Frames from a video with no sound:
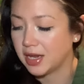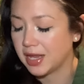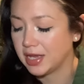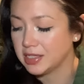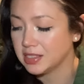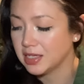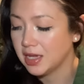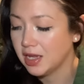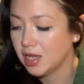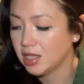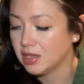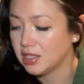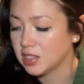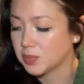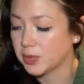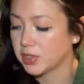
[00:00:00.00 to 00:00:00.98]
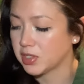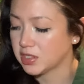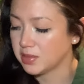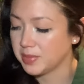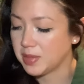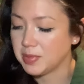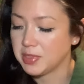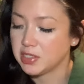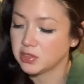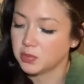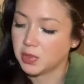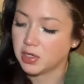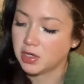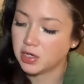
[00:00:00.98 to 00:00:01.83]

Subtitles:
and this person maybe doesn't want to